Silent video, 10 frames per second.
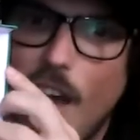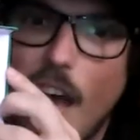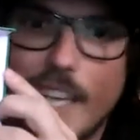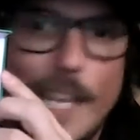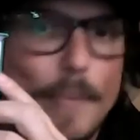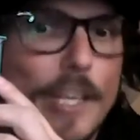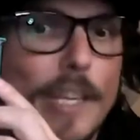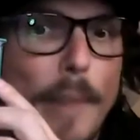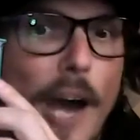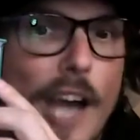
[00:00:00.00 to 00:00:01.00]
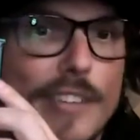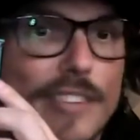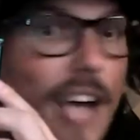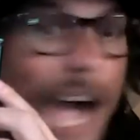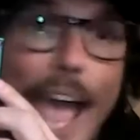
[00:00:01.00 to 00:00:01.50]
I keep it in the box.
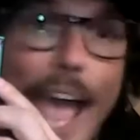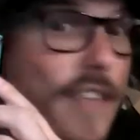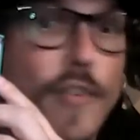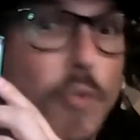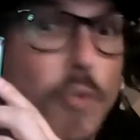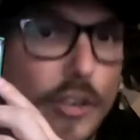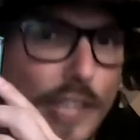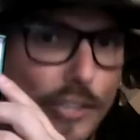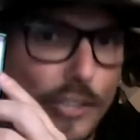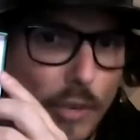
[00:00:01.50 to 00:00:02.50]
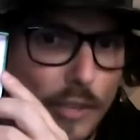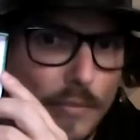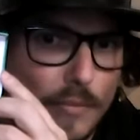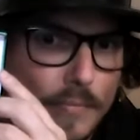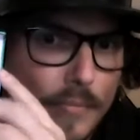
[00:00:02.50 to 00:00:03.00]
I have never worn this one
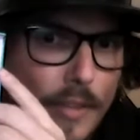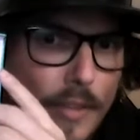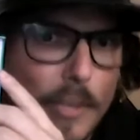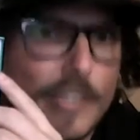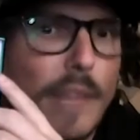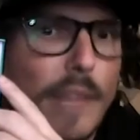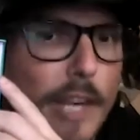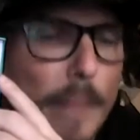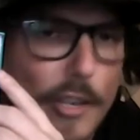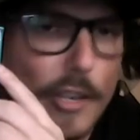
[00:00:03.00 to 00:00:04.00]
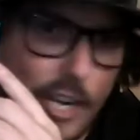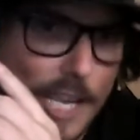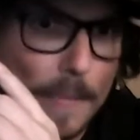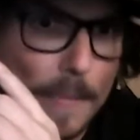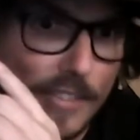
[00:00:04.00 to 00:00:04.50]
because I want to make sure I
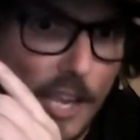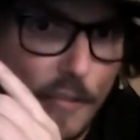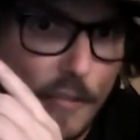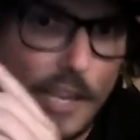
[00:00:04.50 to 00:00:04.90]
keep it safe.